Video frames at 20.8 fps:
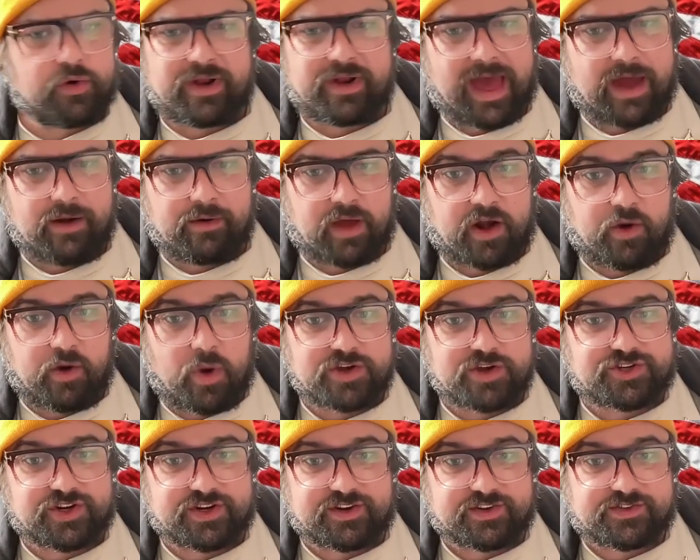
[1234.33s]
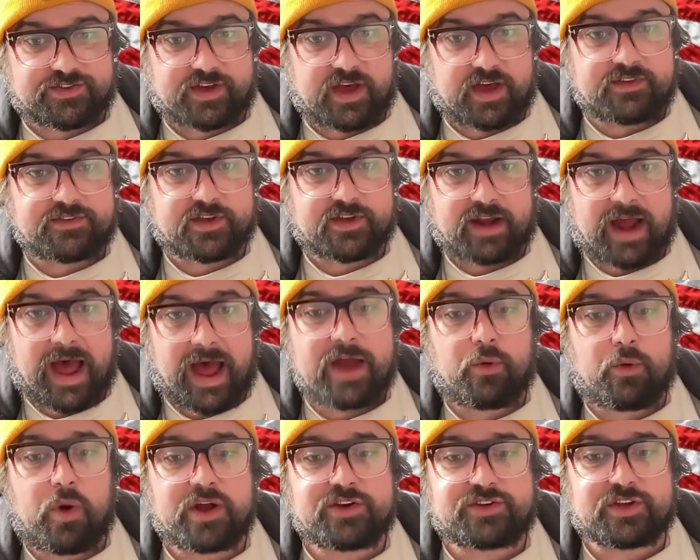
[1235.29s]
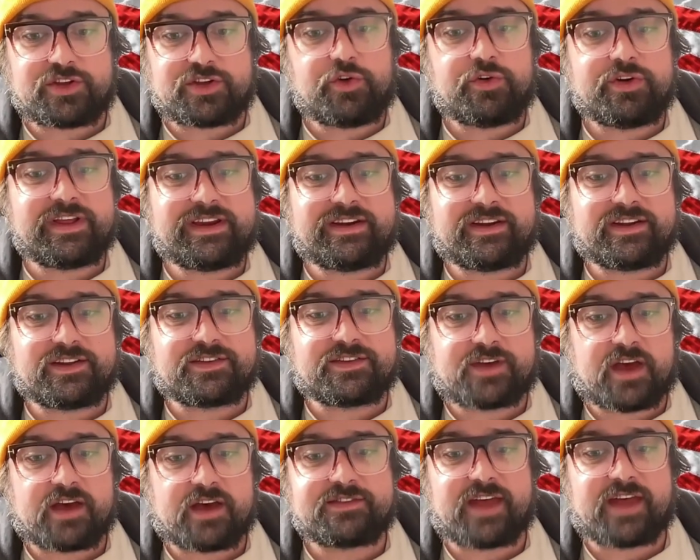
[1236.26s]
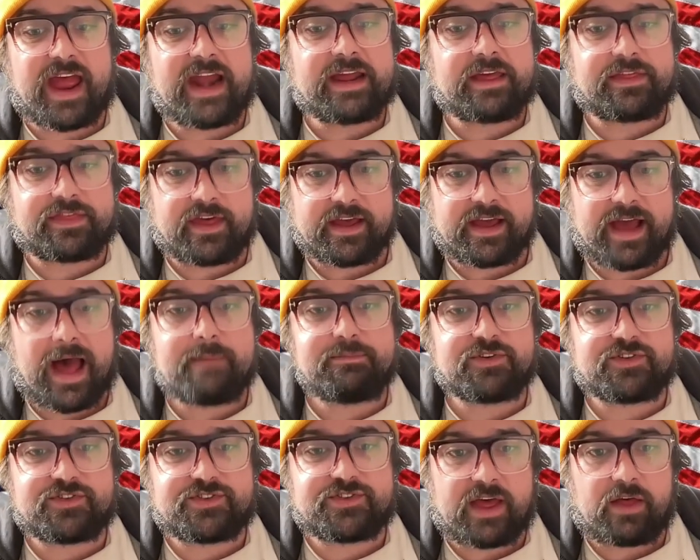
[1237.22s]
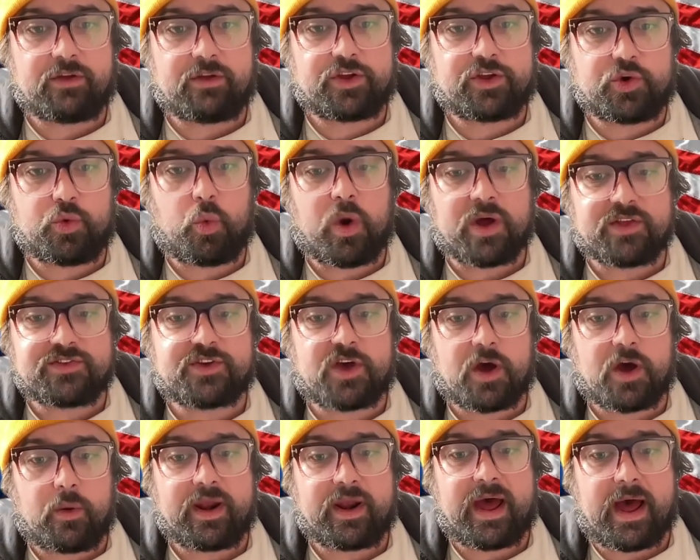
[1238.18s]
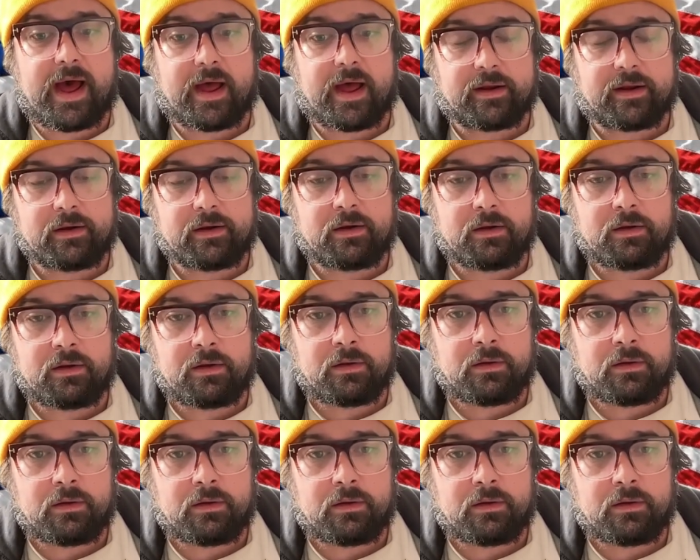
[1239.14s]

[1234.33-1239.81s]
I don't want you to discuss it. You don't need to discuss anything. I'm just telling you what's going on.